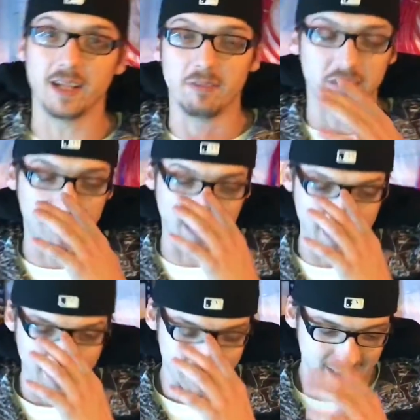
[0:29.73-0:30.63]
I must
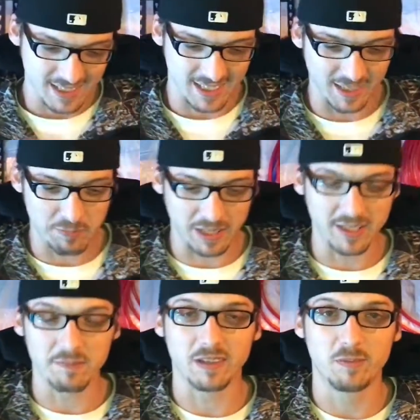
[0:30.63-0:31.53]
say. Uh, he picked
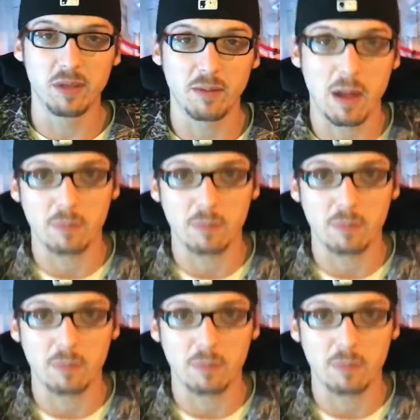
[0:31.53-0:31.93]
up this Big